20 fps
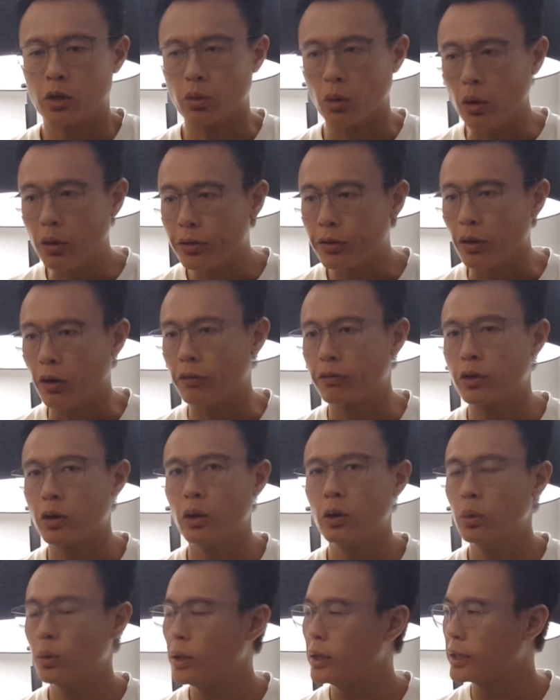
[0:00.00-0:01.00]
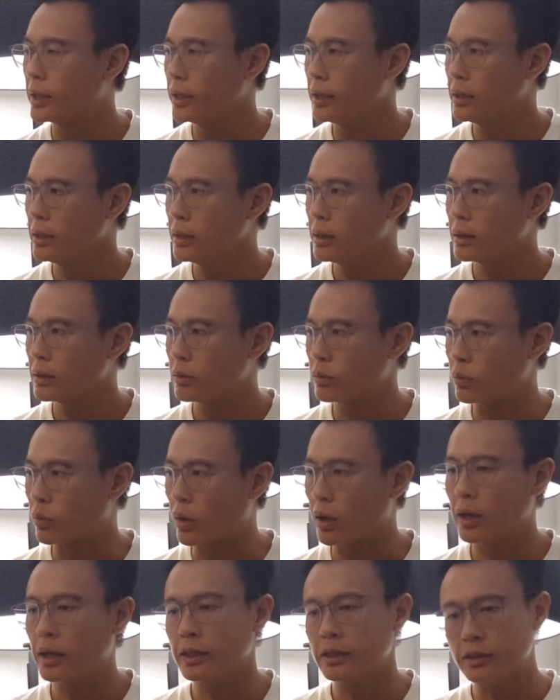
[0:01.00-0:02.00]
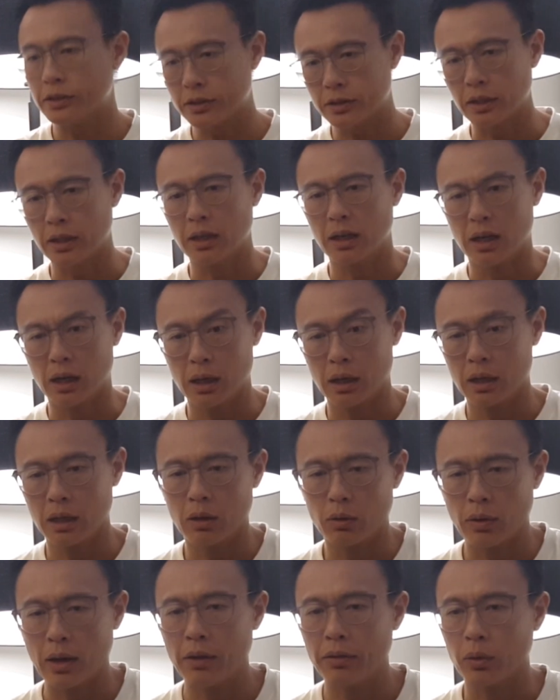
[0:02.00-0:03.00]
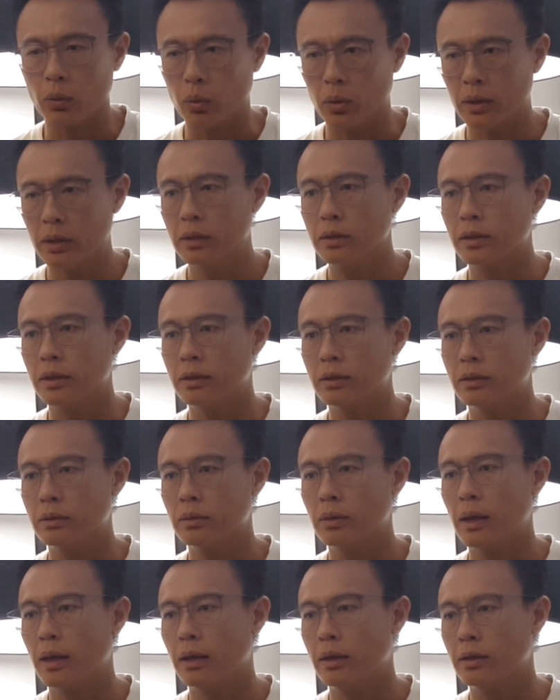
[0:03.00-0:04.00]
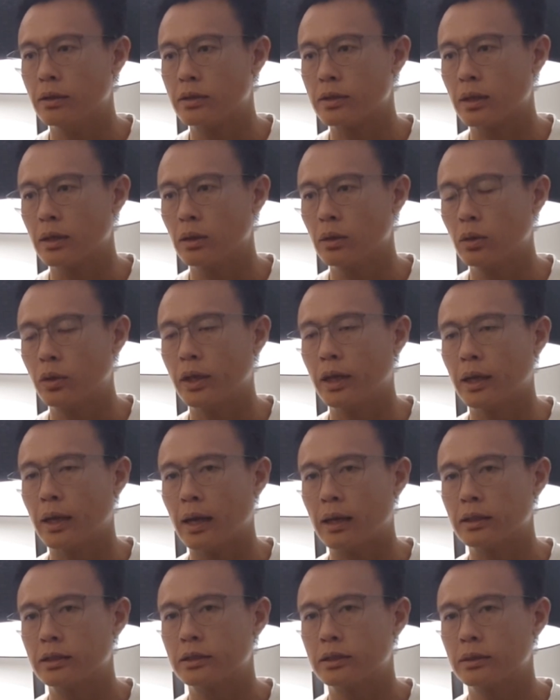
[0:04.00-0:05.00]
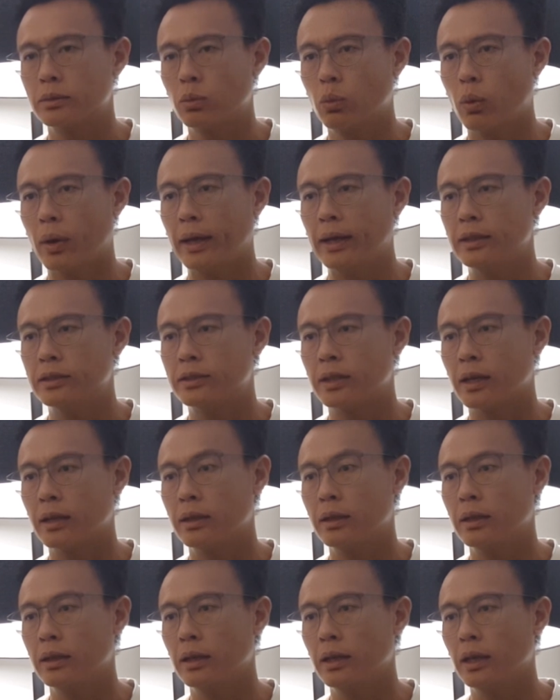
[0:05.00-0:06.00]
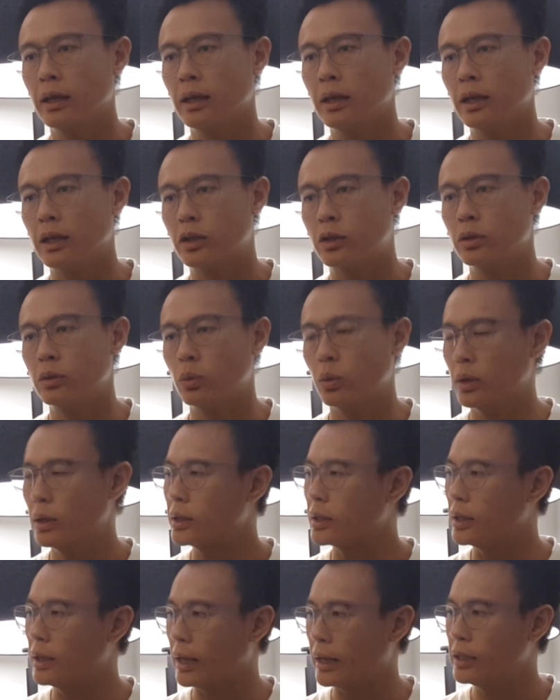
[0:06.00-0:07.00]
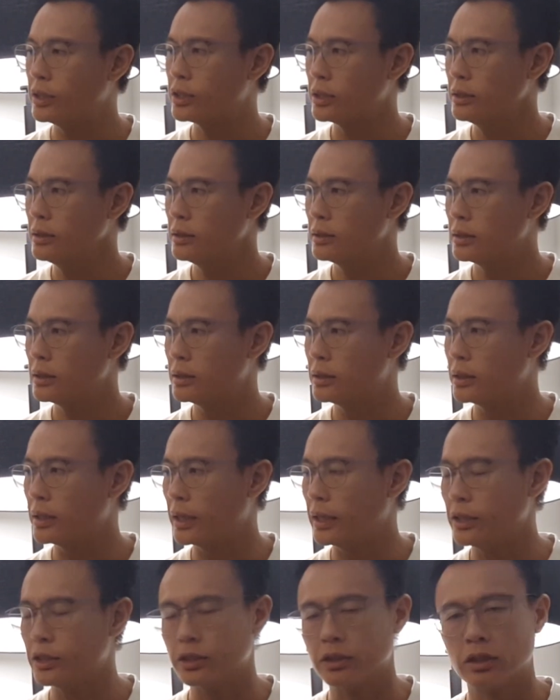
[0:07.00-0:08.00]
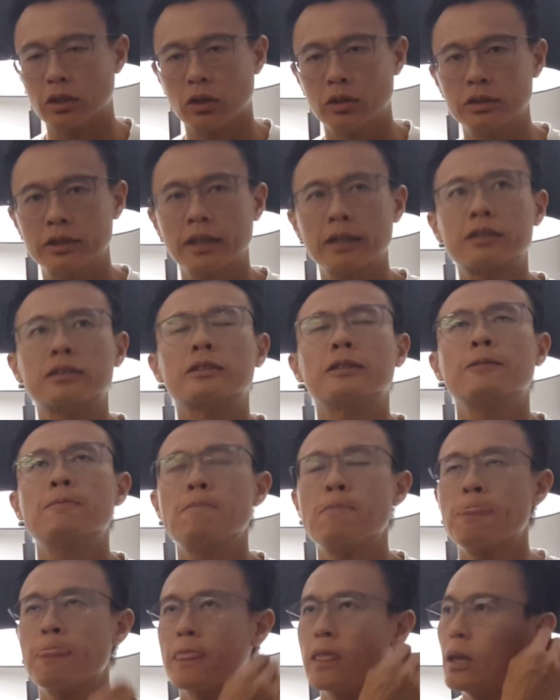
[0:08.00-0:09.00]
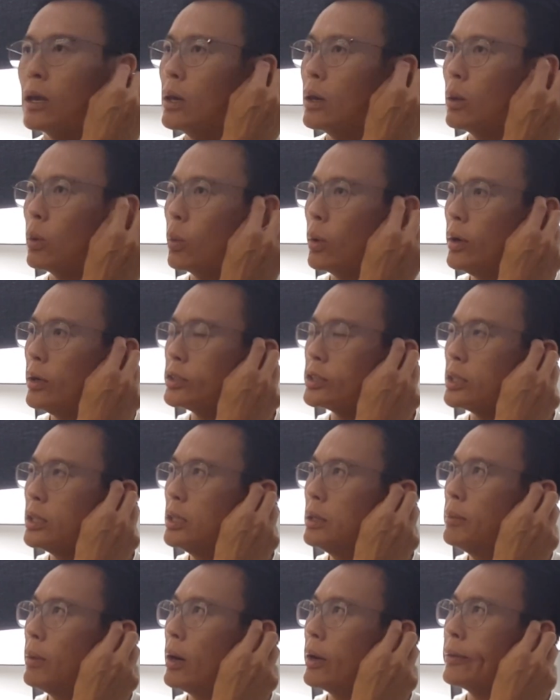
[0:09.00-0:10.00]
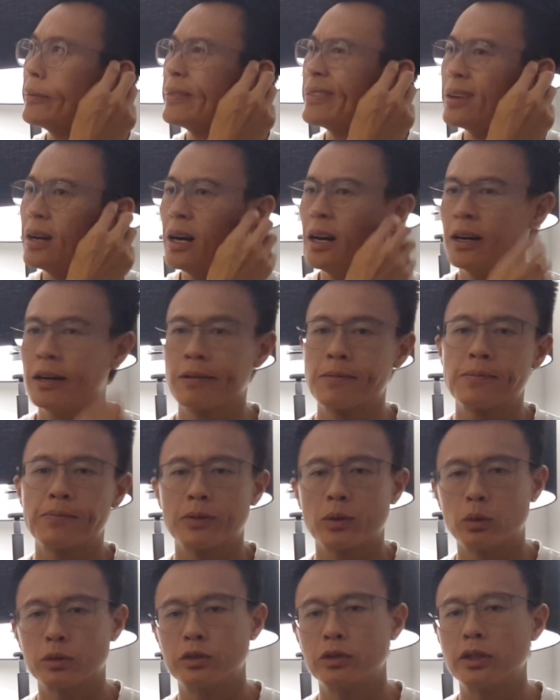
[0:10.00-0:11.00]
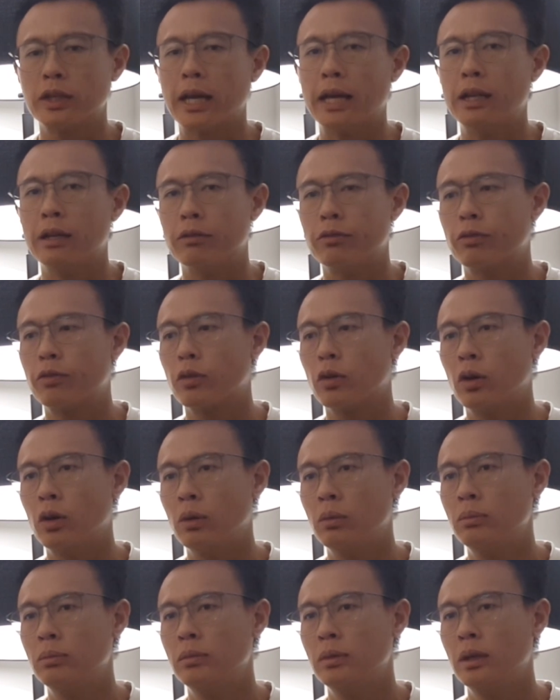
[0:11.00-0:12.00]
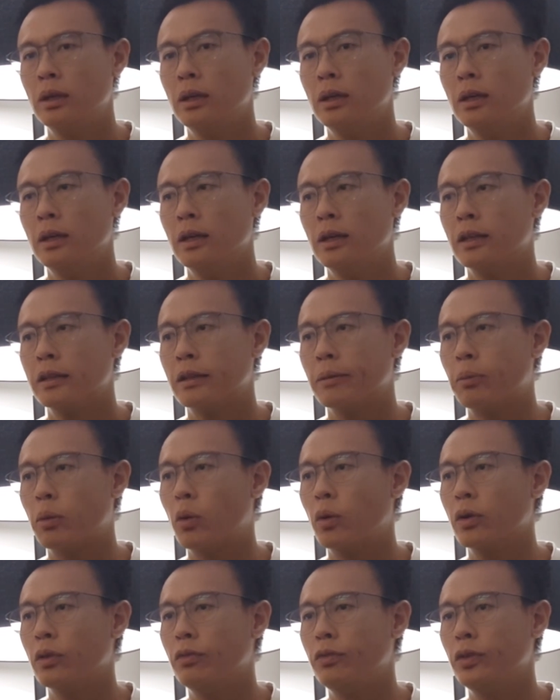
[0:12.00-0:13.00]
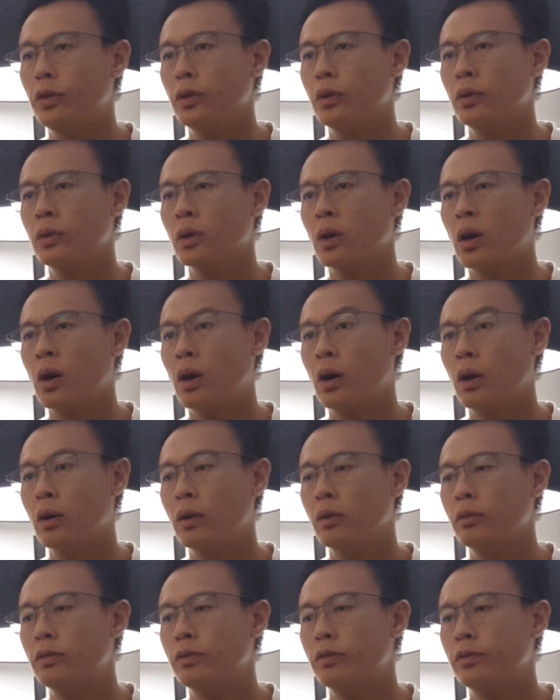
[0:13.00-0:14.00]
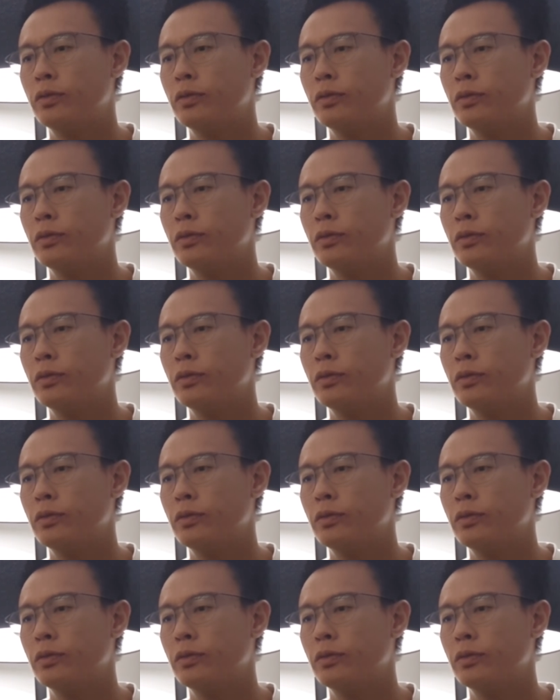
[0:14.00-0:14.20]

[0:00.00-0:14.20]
growth of co-working rise around the world and looking at ways that it could work in Asia, in an Asian context. Whereas Erman was looking at it from the point of view of